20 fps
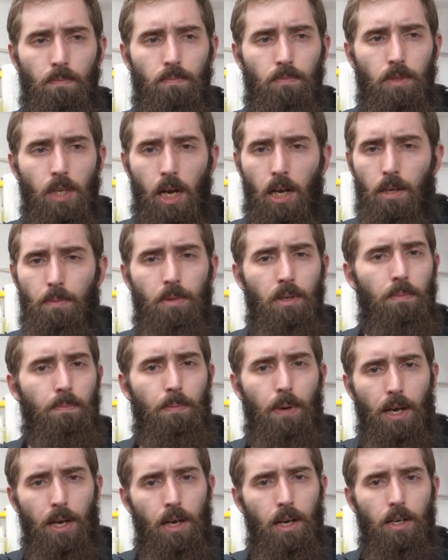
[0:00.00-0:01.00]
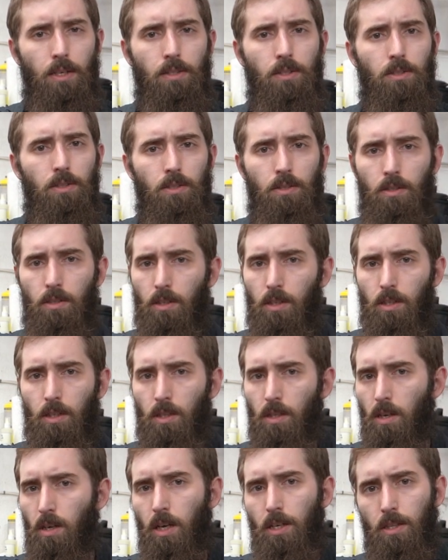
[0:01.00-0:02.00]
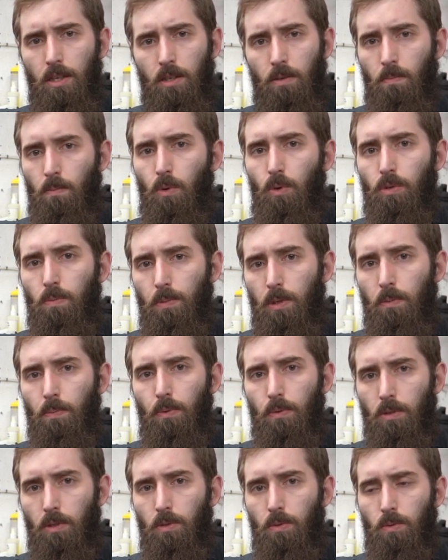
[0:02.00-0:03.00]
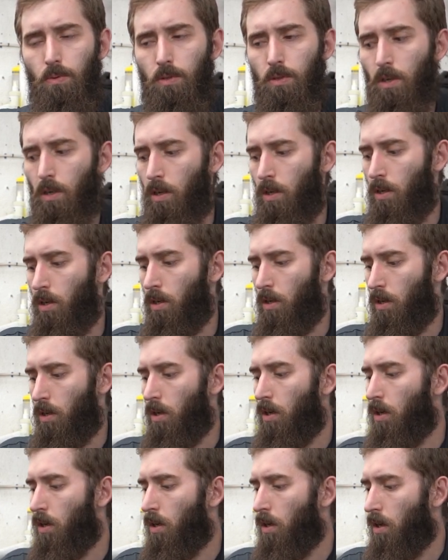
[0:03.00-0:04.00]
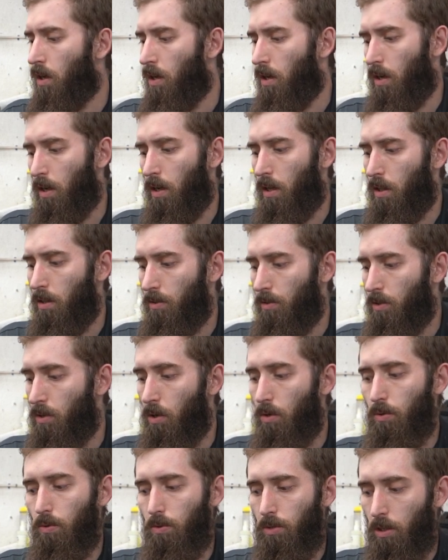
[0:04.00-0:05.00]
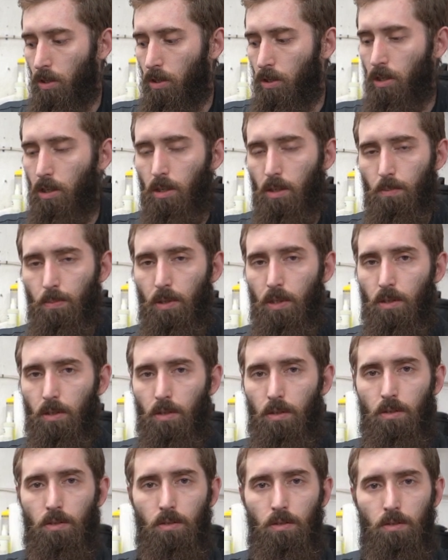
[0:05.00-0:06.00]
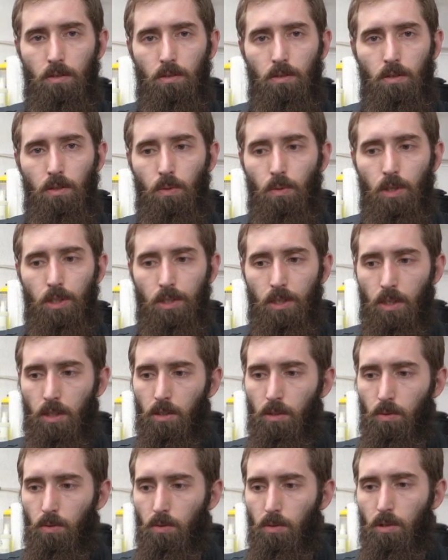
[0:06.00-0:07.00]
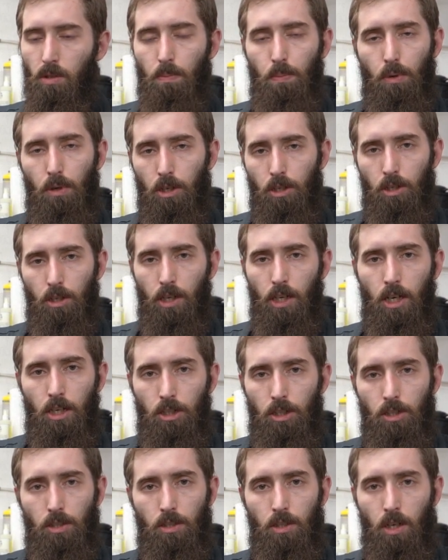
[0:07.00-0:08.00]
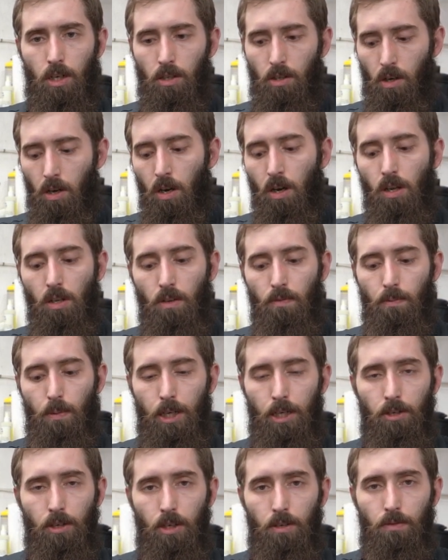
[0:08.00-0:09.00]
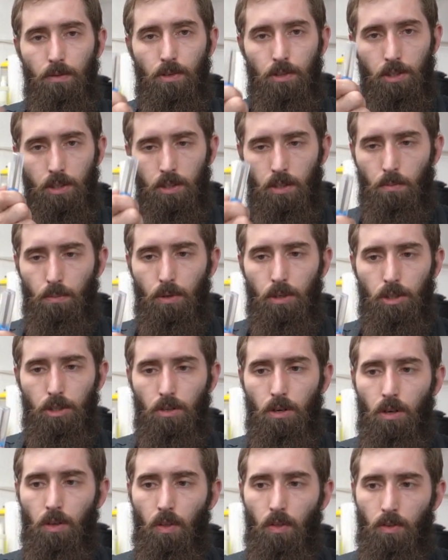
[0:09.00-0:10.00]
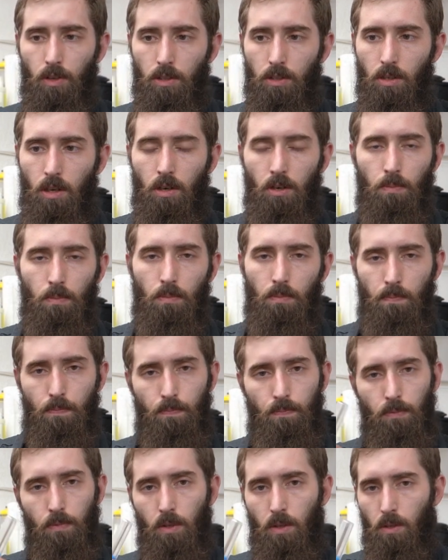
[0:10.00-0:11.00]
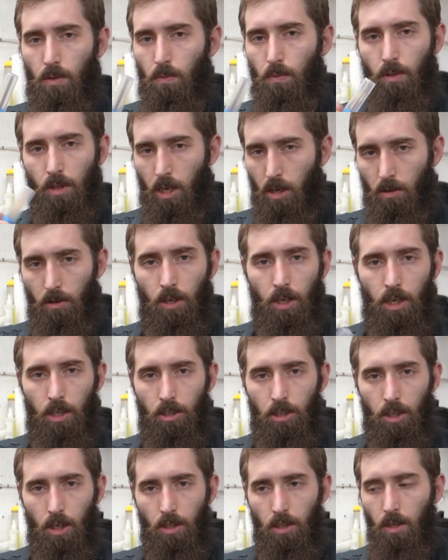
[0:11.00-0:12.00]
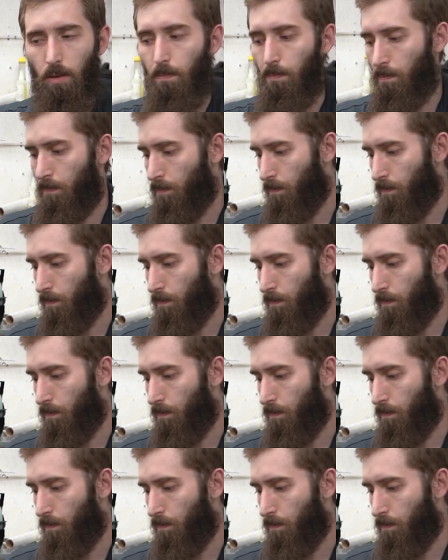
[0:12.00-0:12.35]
diamond pads like that I think most people use, and those are gonna be the ones I use to put good edges on all of my gravers, because I'm pretty sure all of these come without an edge on them.